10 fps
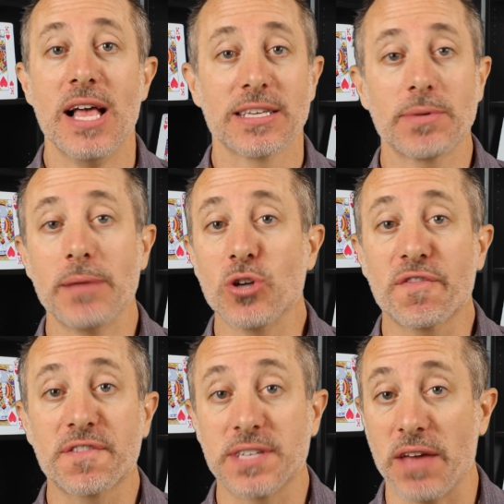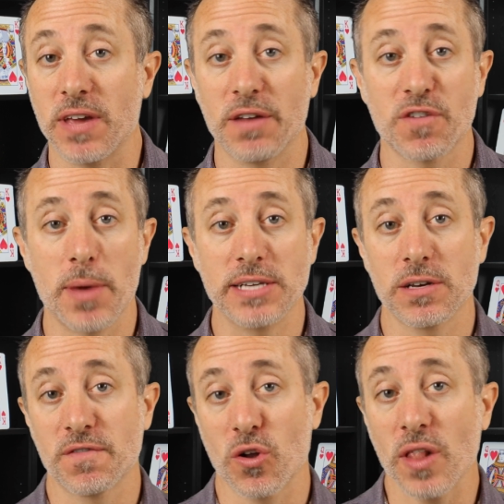Sometimes you're saving
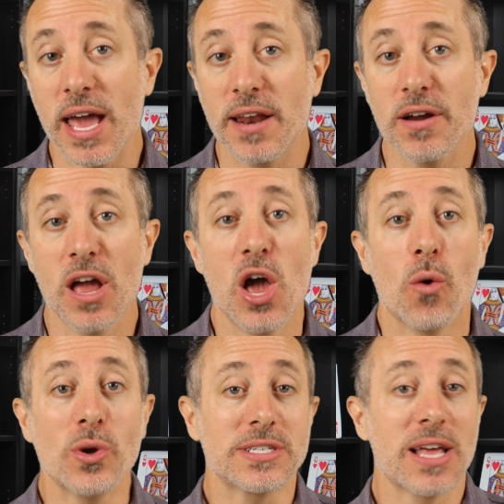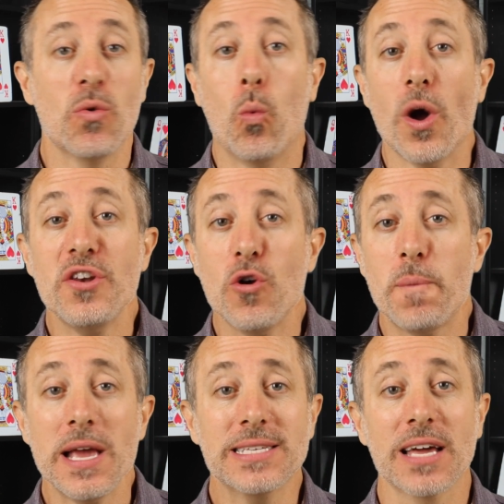information for later, which then one new
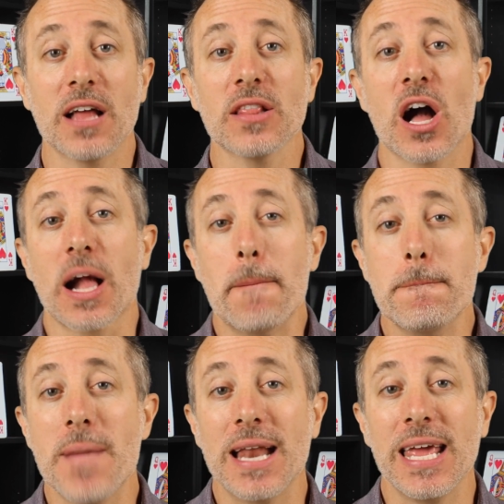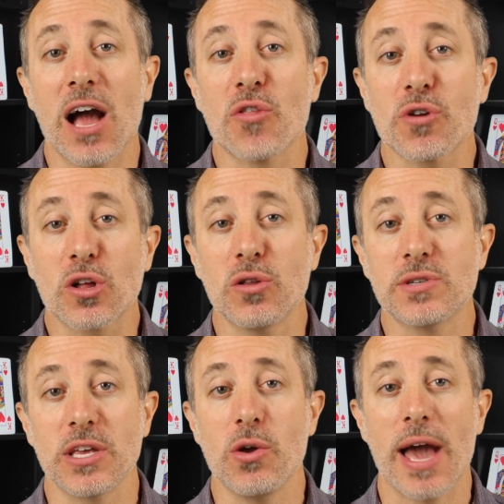piece can unlock many other
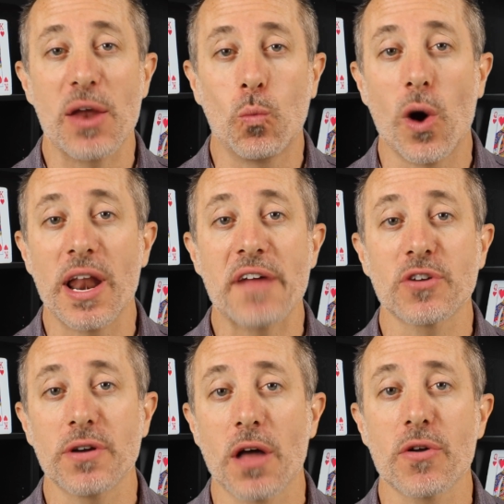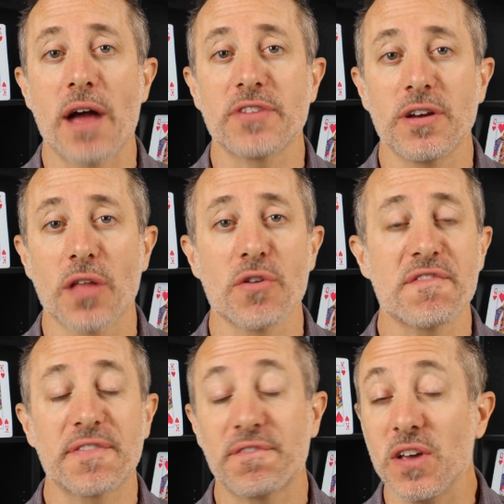clues that you had one after another after another.
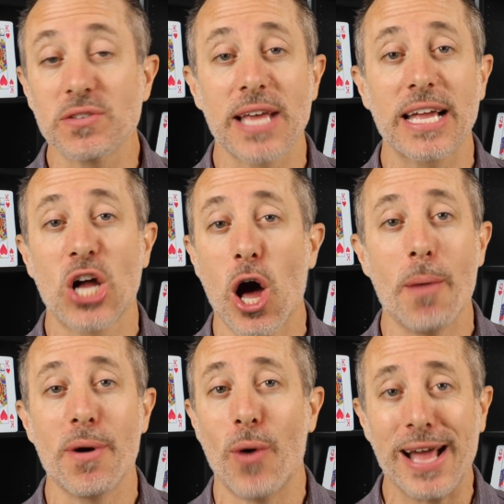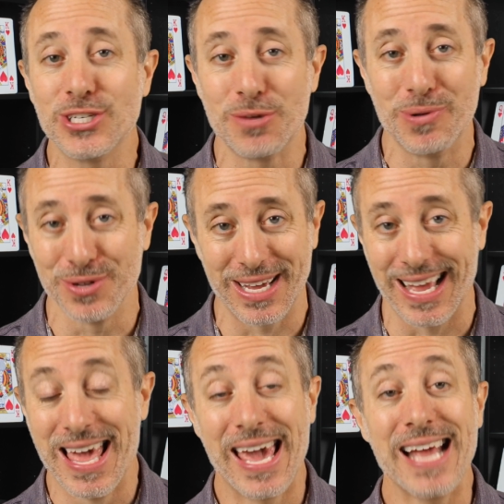Feels like combo engine
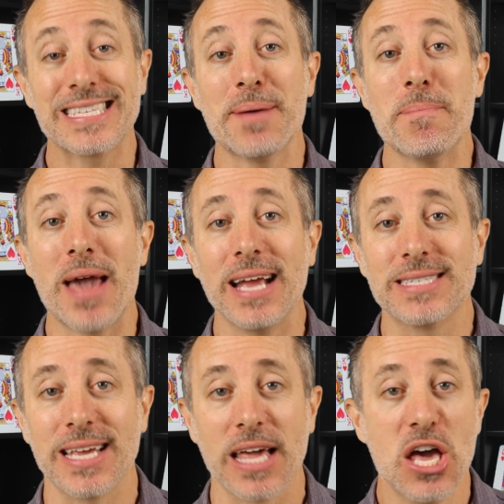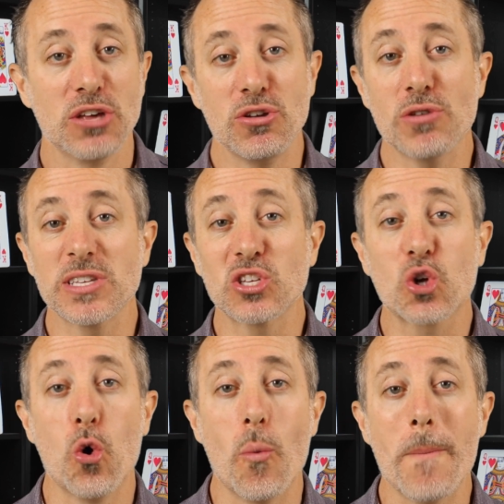building. It's amazing. You're using this
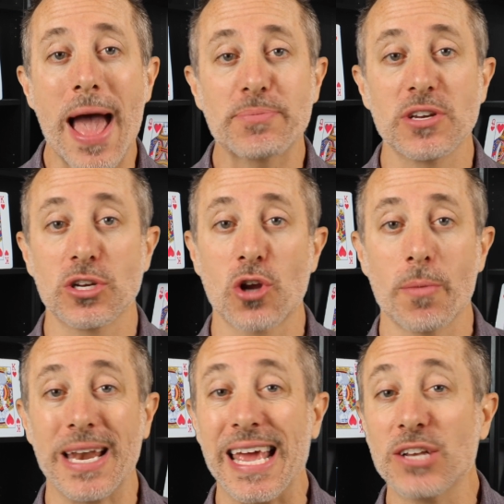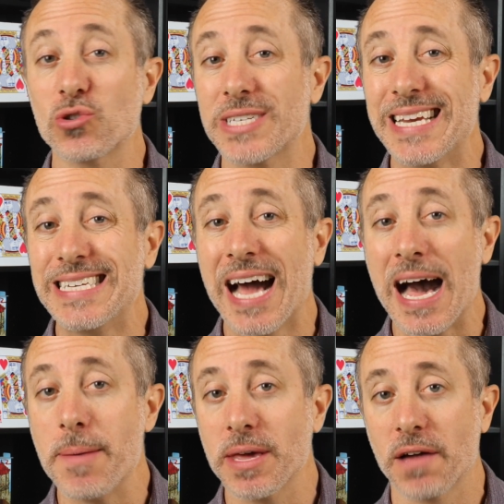cool map to determine interesting
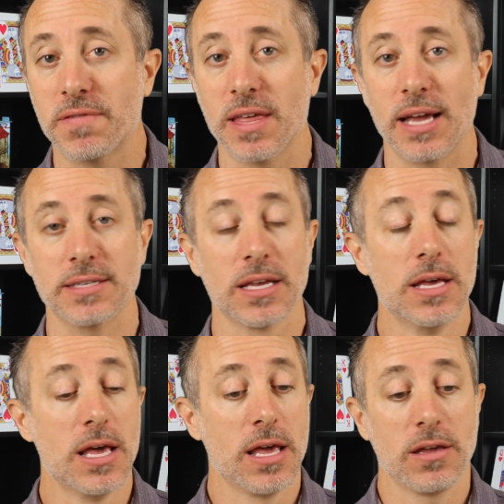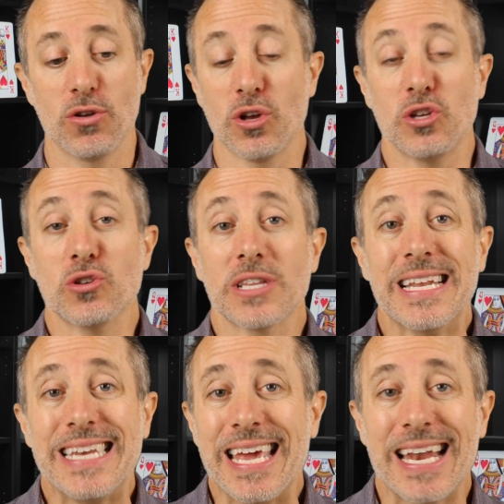timing of things. You're using the
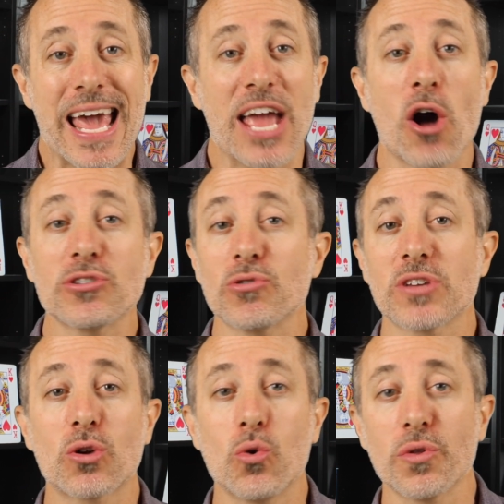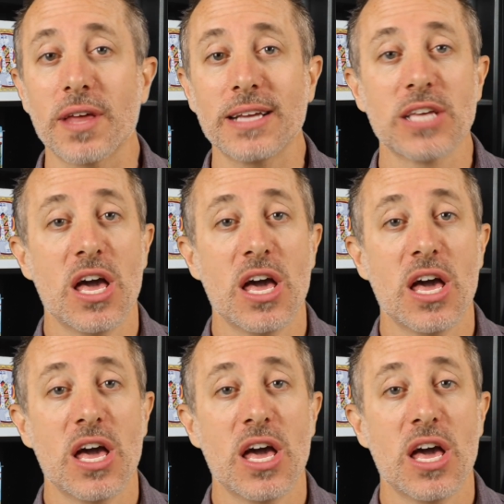DNA, all sorts of cool things.